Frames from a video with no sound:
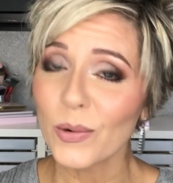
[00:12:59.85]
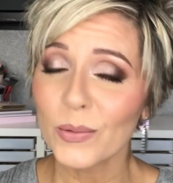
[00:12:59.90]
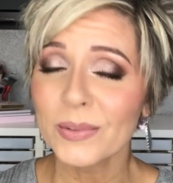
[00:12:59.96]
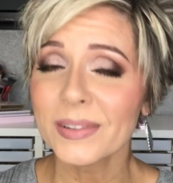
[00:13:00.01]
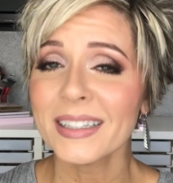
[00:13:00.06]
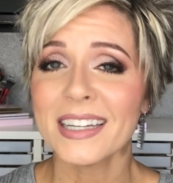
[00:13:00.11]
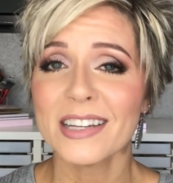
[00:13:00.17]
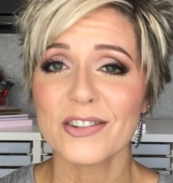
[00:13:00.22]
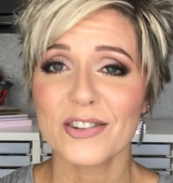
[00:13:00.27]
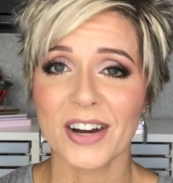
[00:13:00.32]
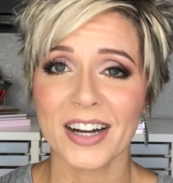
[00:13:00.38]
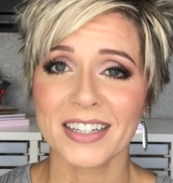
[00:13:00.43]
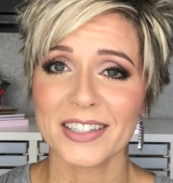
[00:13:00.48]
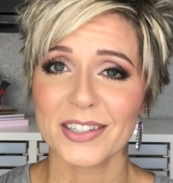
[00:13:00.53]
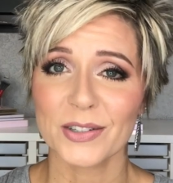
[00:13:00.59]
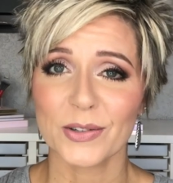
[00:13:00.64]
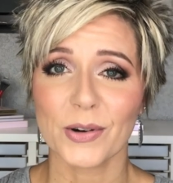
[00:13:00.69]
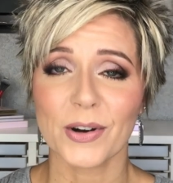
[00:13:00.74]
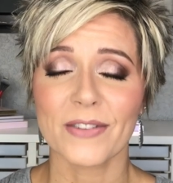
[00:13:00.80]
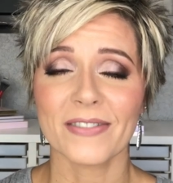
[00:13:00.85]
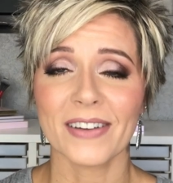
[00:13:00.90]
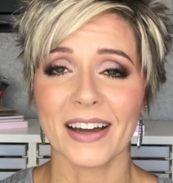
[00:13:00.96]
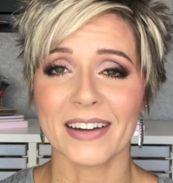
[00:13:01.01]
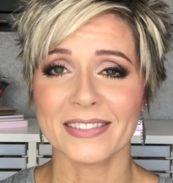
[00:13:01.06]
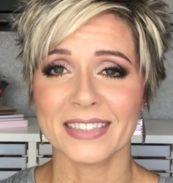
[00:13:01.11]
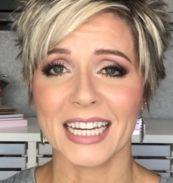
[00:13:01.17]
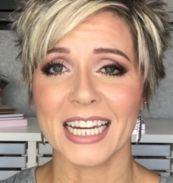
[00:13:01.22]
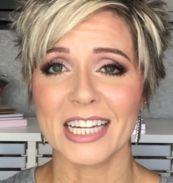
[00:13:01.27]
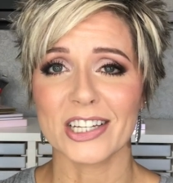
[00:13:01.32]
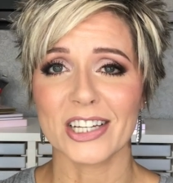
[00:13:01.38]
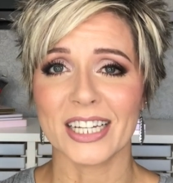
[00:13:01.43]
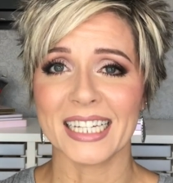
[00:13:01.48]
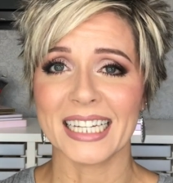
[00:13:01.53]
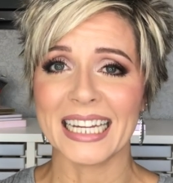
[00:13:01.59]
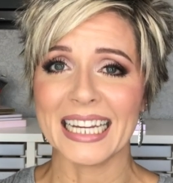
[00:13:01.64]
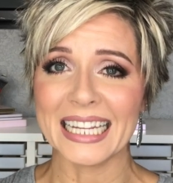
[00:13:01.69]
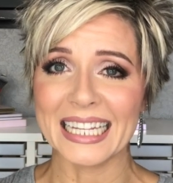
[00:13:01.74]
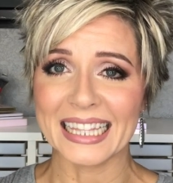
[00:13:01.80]
only drugstore
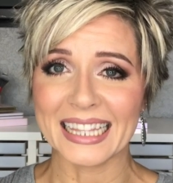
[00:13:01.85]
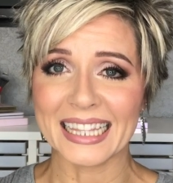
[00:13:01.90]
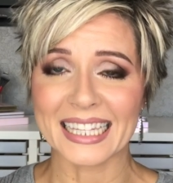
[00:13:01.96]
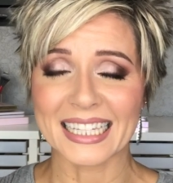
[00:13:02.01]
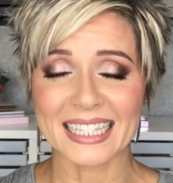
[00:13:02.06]
foundation in